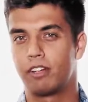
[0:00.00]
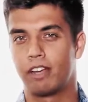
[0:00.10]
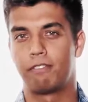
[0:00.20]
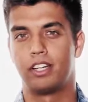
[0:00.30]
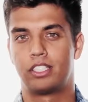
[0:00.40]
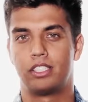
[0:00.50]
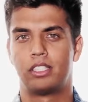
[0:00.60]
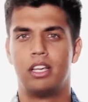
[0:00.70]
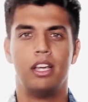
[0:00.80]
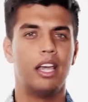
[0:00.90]
definitions
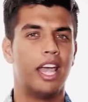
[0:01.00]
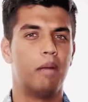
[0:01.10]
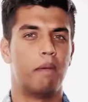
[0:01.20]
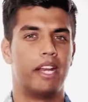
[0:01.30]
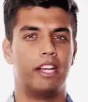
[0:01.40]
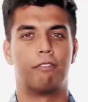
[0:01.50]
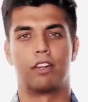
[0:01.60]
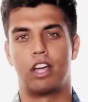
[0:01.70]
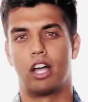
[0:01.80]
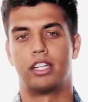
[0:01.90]
in many different
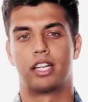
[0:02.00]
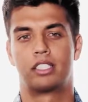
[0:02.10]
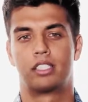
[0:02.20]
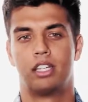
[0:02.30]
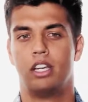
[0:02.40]
contexts.